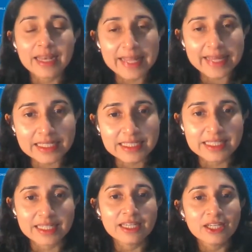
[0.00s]
linked
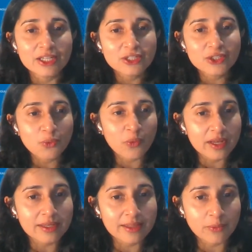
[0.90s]
to
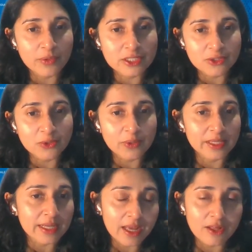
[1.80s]
work that we do
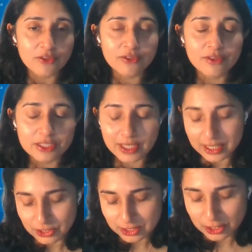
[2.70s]
in health,
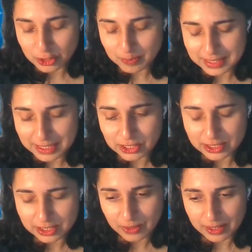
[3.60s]
education, social protection,
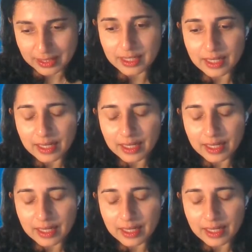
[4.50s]
and so on.